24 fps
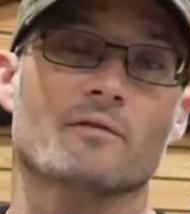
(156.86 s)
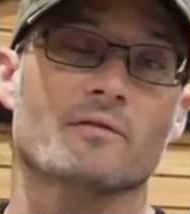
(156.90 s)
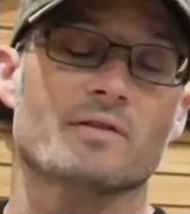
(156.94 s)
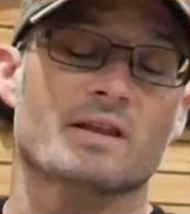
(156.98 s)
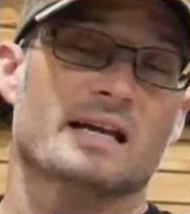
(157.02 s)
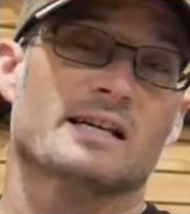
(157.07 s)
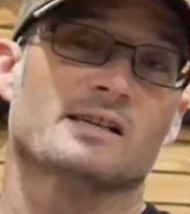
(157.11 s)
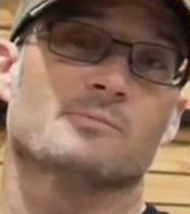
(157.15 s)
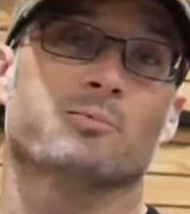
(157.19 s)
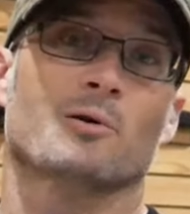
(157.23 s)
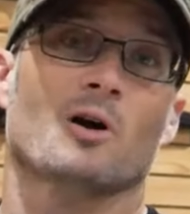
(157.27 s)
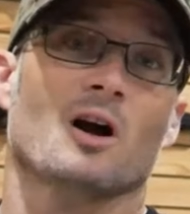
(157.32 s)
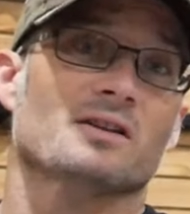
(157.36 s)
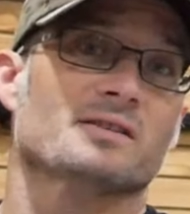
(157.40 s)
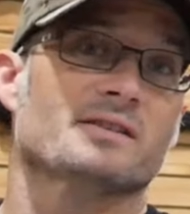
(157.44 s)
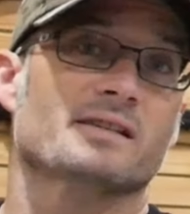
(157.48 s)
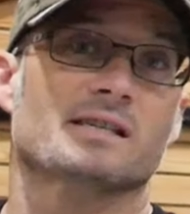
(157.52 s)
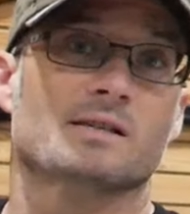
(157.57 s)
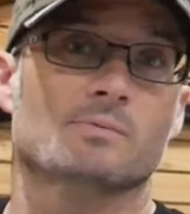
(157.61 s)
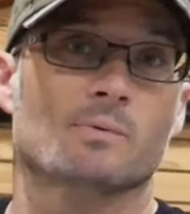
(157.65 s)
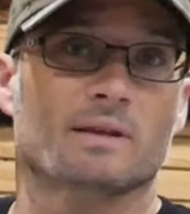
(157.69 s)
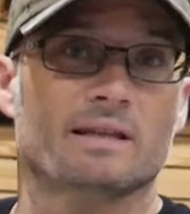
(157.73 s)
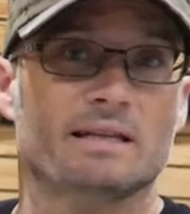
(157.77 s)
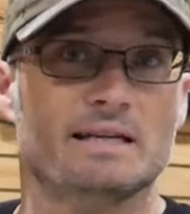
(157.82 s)
everything is
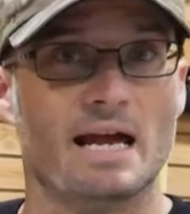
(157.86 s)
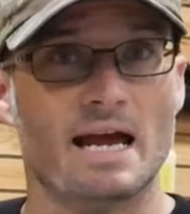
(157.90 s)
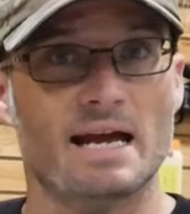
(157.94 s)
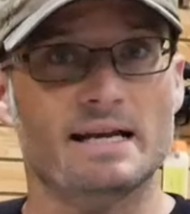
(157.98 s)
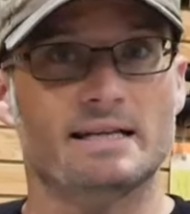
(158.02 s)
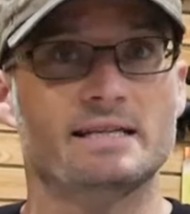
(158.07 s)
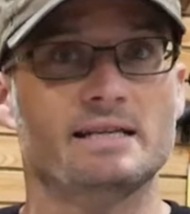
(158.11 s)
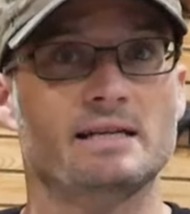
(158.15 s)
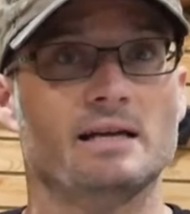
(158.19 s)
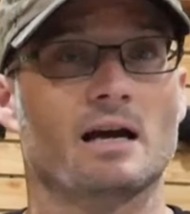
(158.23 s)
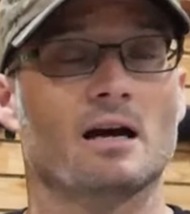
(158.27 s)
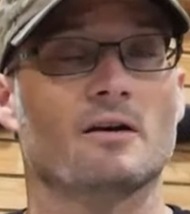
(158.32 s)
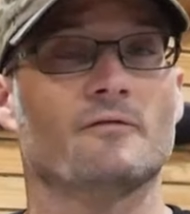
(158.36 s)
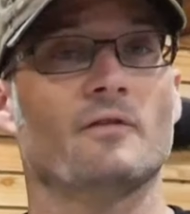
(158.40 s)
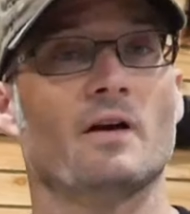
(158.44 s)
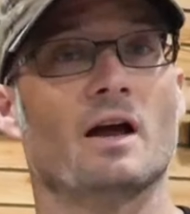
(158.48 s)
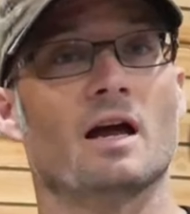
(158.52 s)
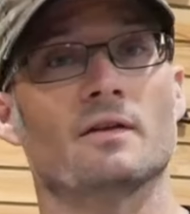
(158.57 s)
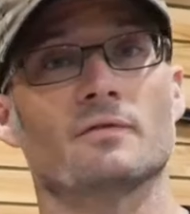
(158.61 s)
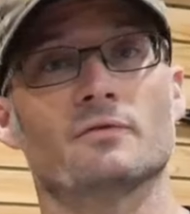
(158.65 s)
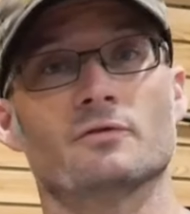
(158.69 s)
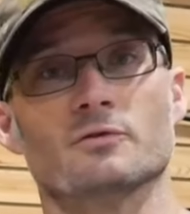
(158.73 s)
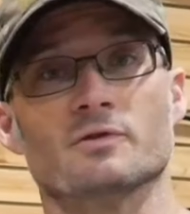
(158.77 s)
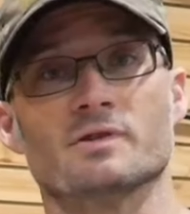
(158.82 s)
processed with the ATF
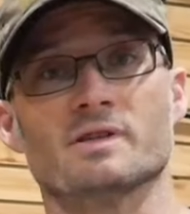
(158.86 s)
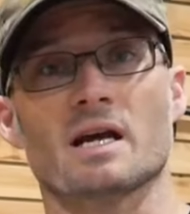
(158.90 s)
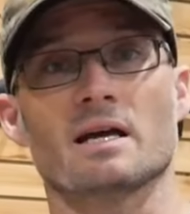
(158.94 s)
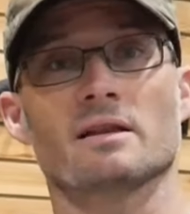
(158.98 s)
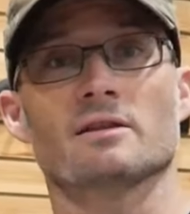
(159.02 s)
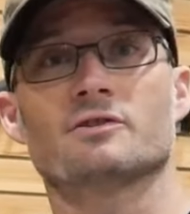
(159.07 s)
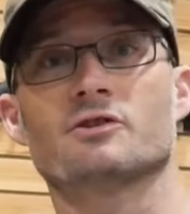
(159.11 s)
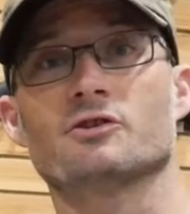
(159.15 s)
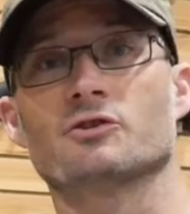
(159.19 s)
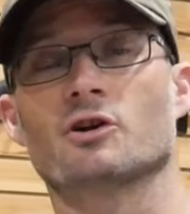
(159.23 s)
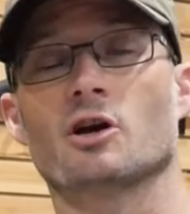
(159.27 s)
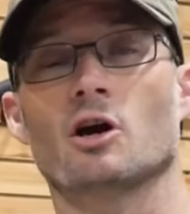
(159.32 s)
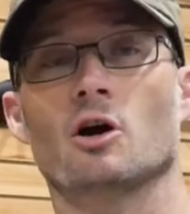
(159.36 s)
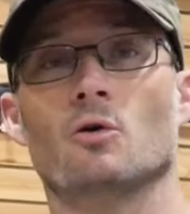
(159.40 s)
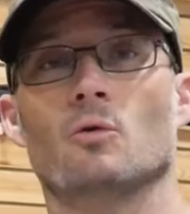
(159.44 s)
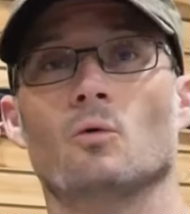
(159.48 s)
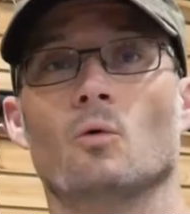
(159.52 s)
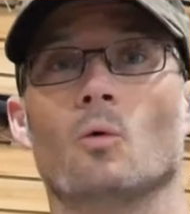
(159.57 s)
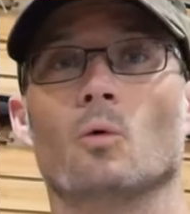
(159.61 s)
and through Silencer Co.